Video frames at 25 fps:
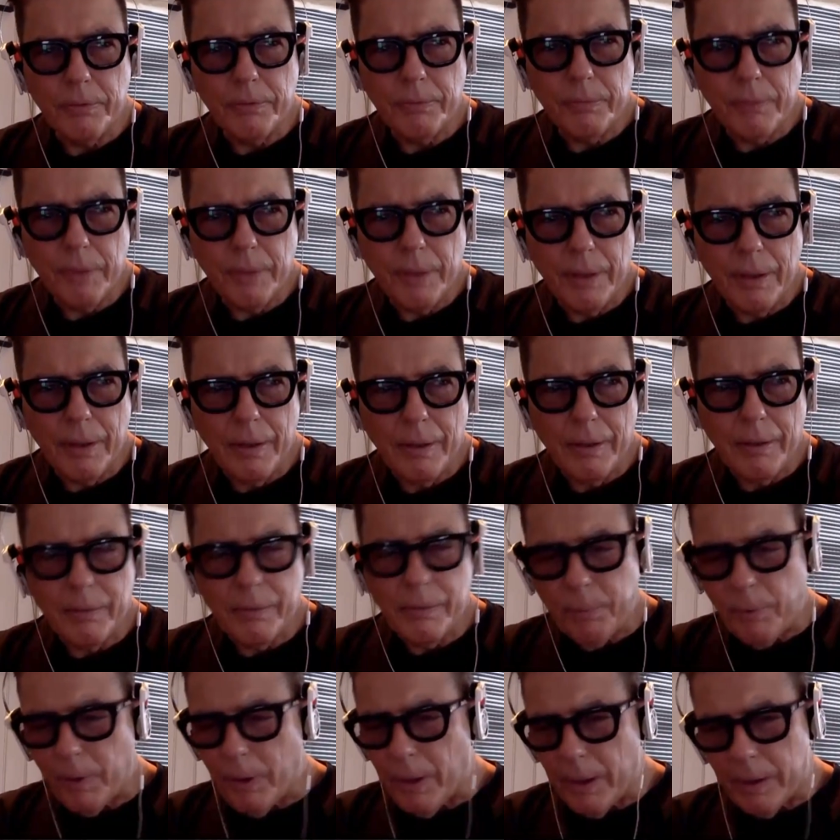the
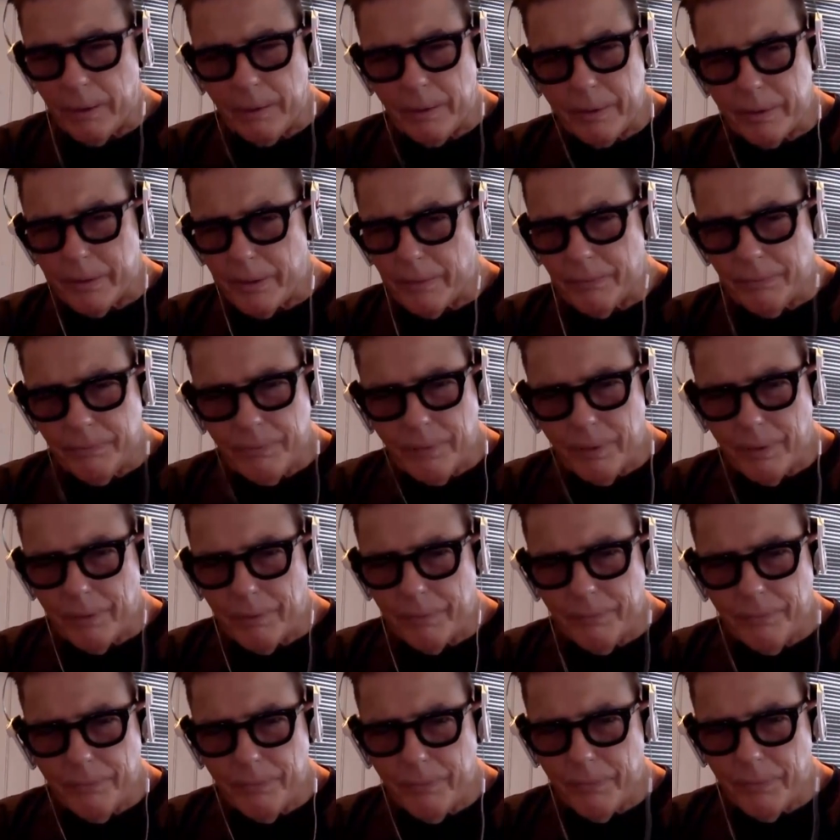product of
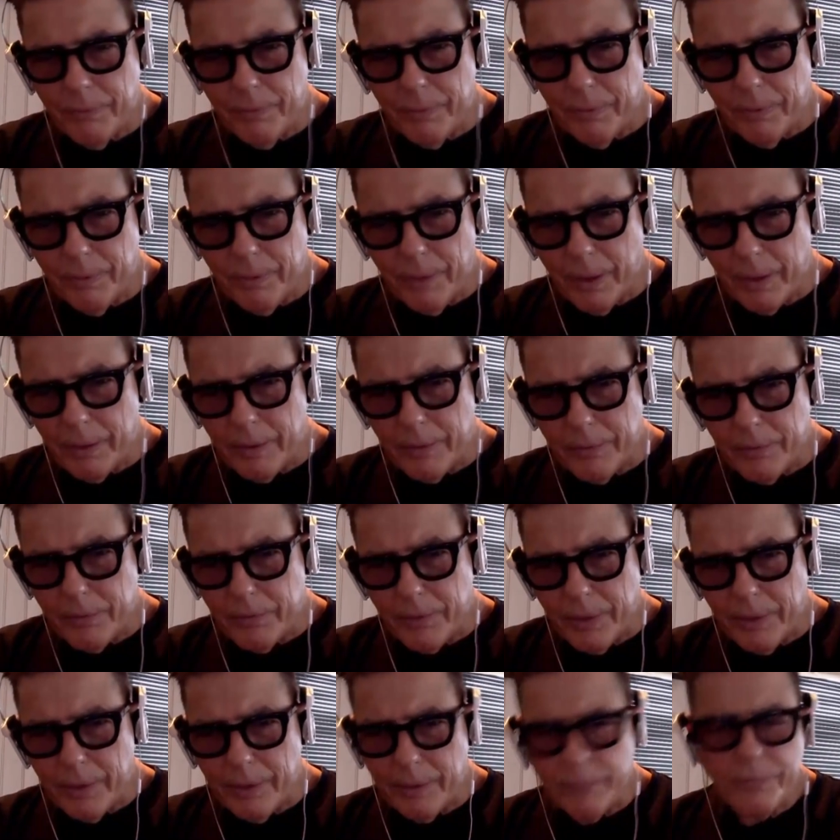the United
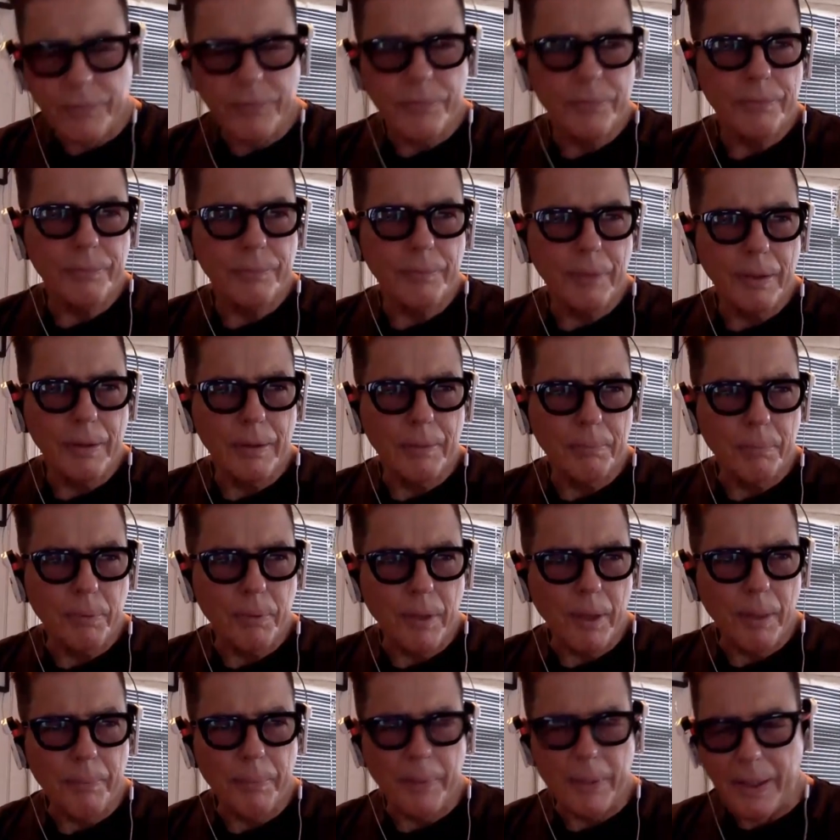States
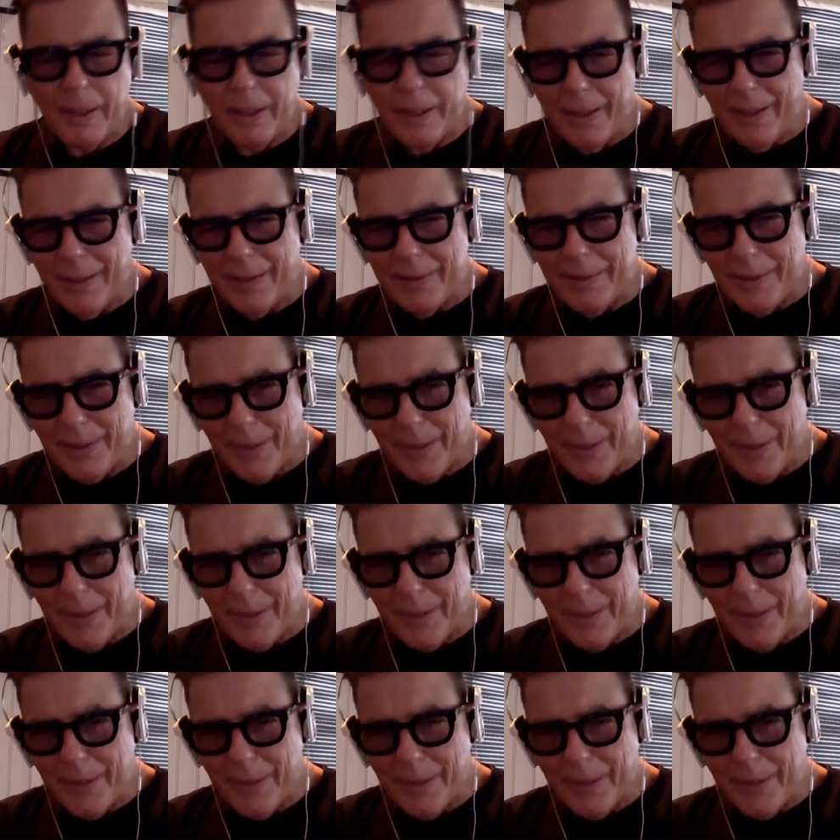propaganda